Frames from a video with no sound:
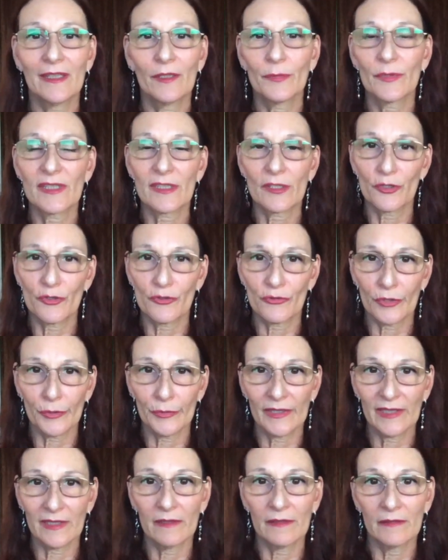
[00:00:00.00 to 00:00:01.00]
It was a
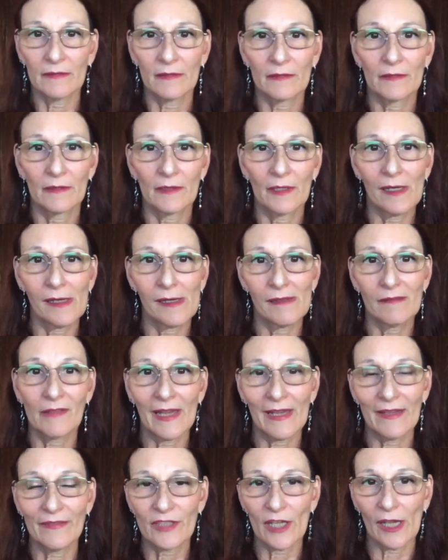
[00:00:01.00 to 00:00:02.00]
druid
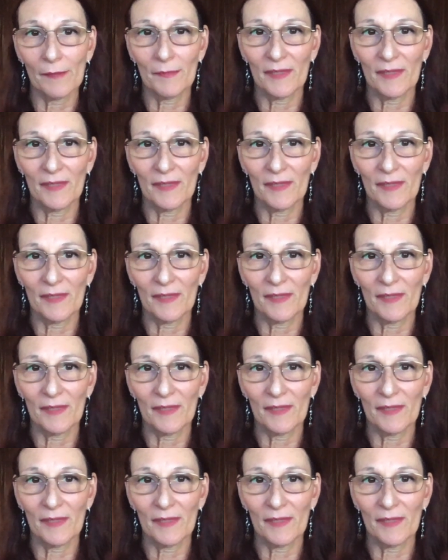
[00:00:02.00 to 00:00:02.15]
lifetime,